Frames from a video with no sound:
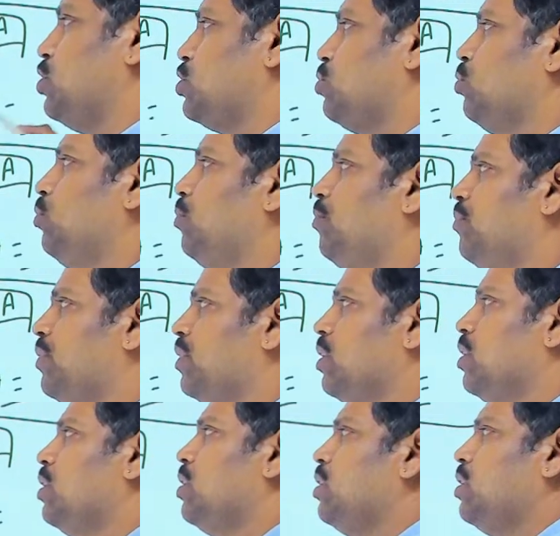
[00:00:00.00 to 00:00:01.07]
to
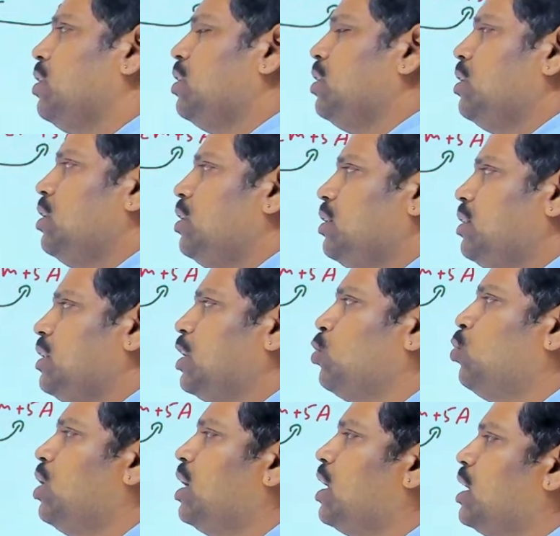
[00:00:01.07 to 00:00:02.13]
the total
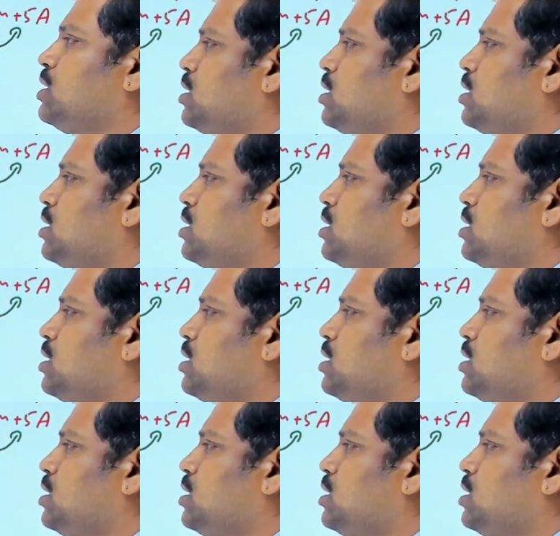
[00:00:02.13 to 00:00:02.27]
cost of